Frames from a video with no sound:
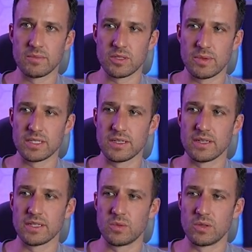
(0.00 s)
So basically
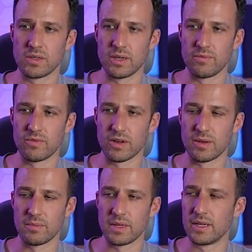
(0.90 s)
this will come
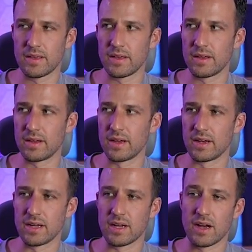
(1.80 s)
from
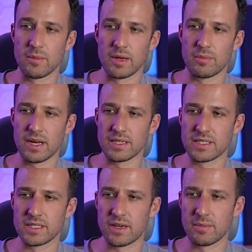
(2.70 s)
automated
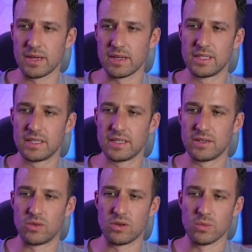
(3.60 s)
practice in our mind,
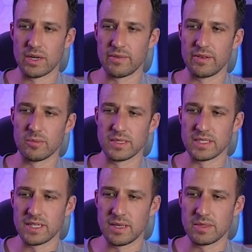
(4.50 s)
or whatever your
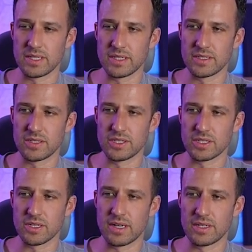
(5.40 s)
business name is here. So you
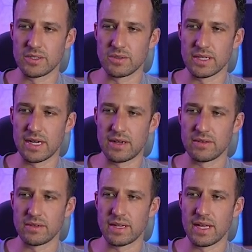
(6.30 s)
just go down to
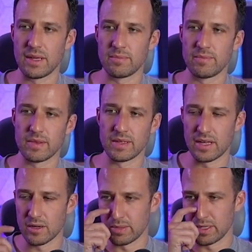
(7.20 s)
account name, and
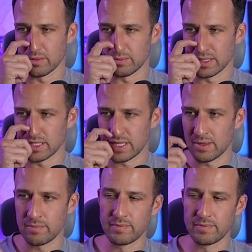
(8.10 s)
that'll be your business name.